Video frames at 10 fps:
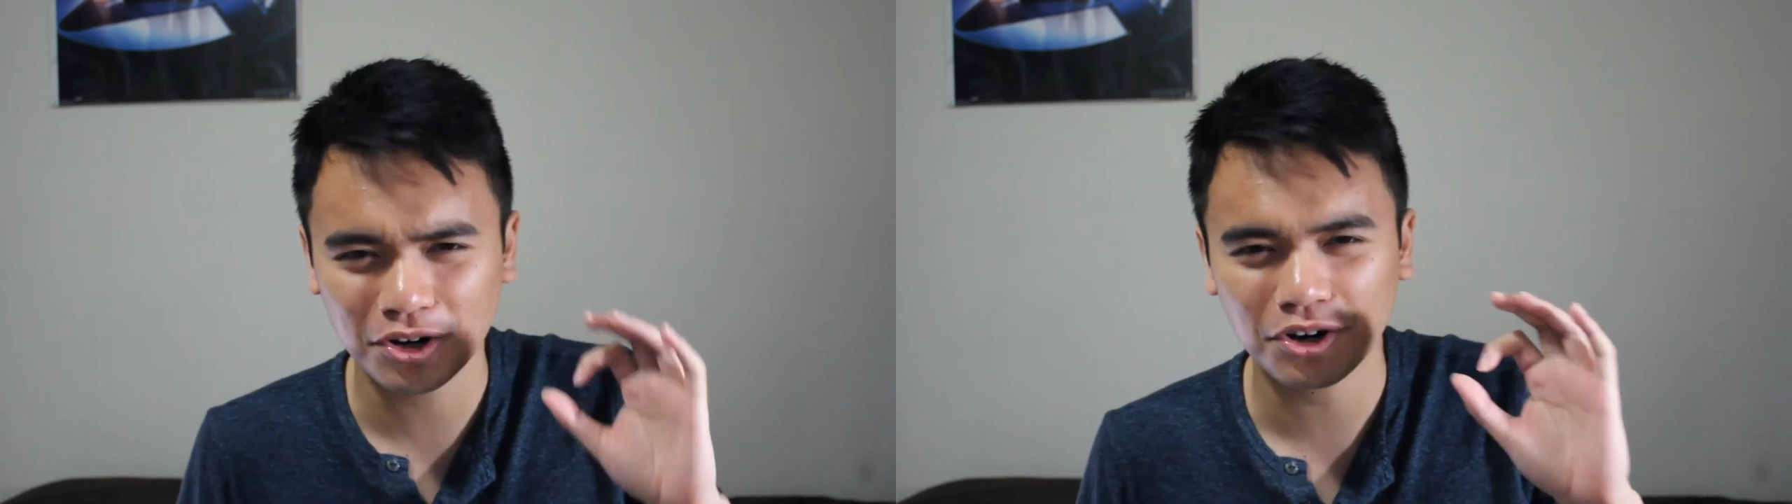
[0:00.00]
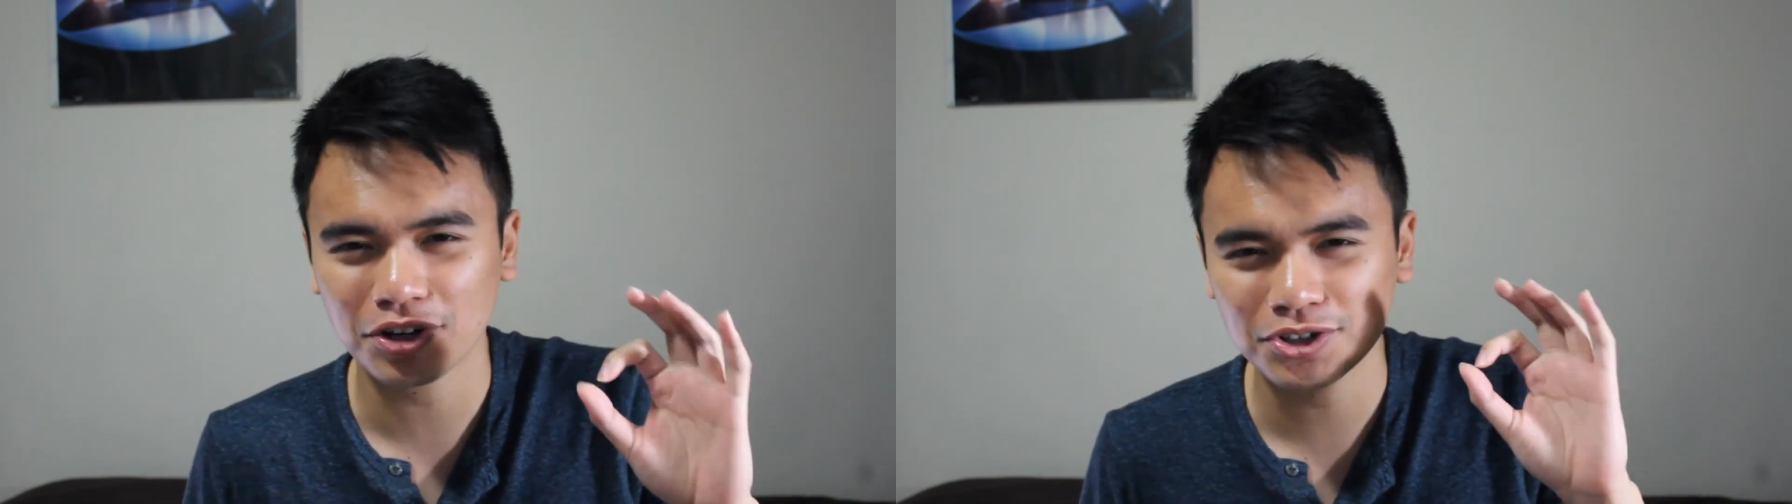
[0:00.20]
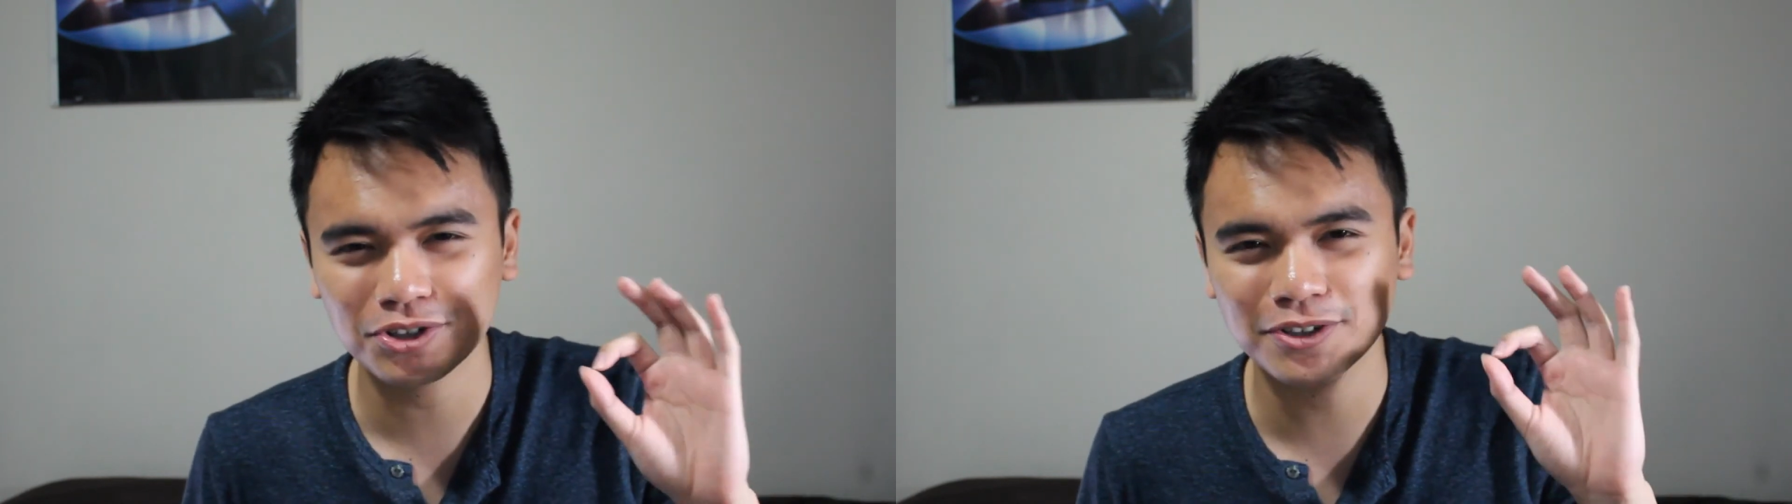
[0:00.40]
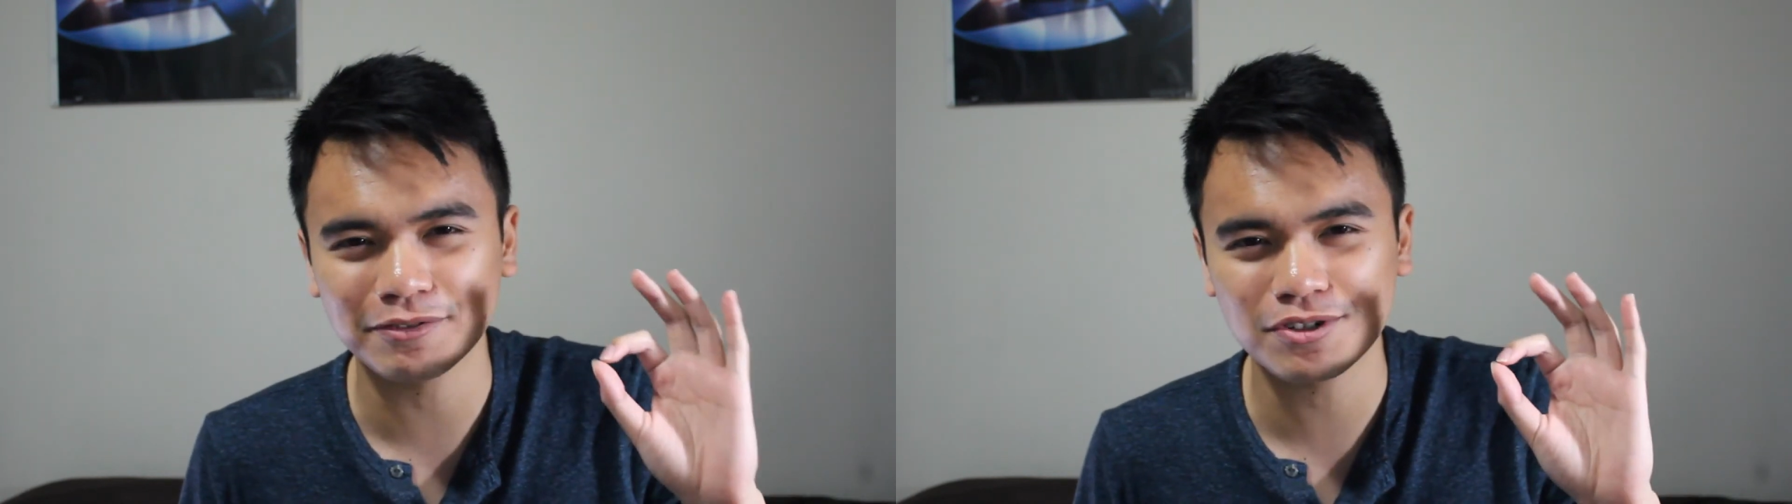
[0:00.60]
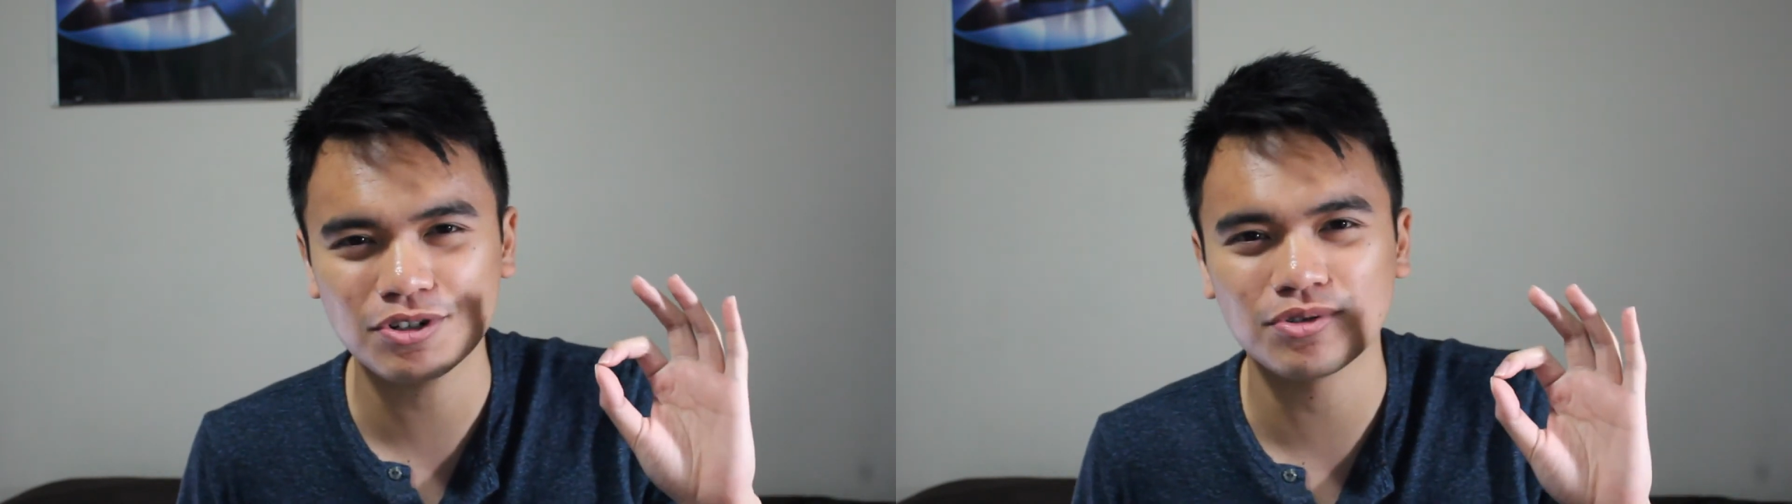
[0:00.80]
kernel
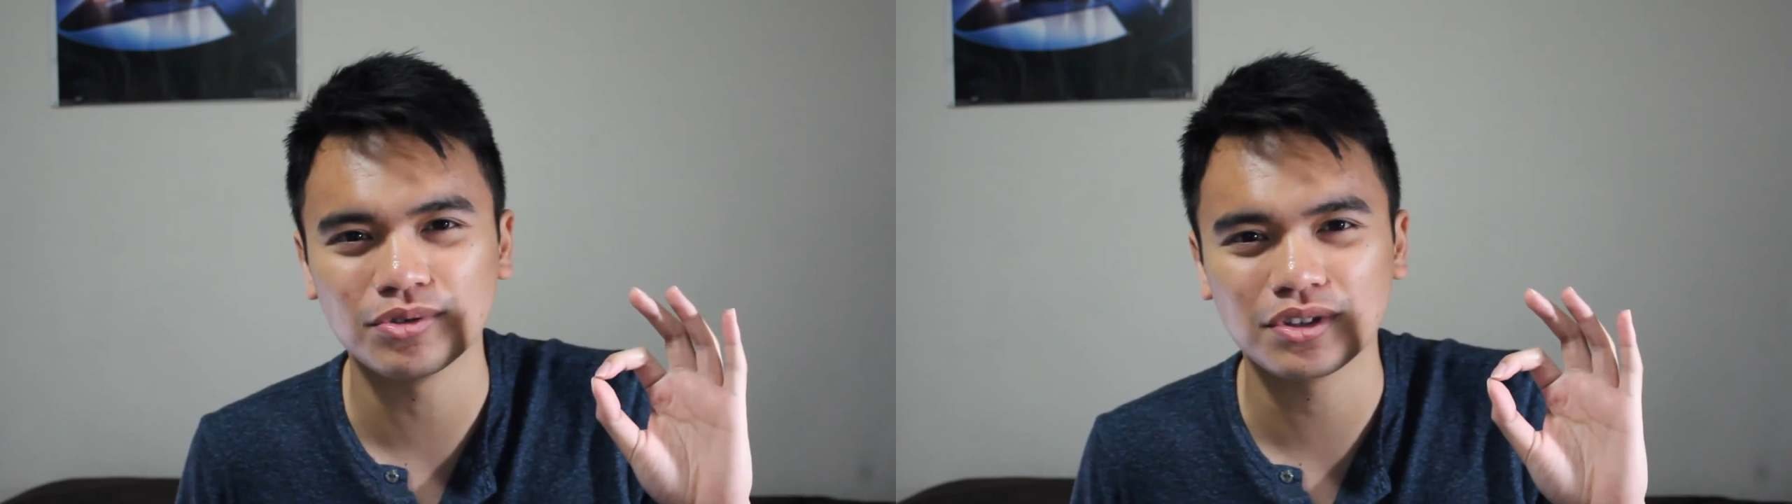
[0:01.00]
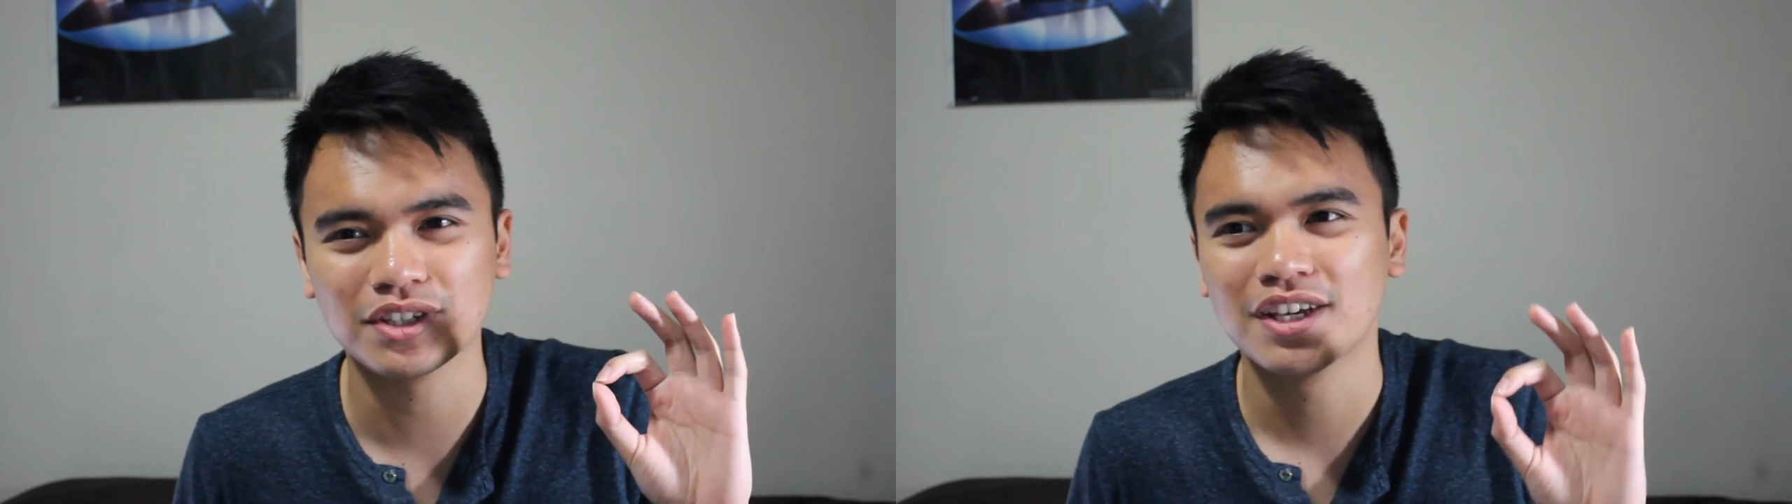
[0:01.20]
of truth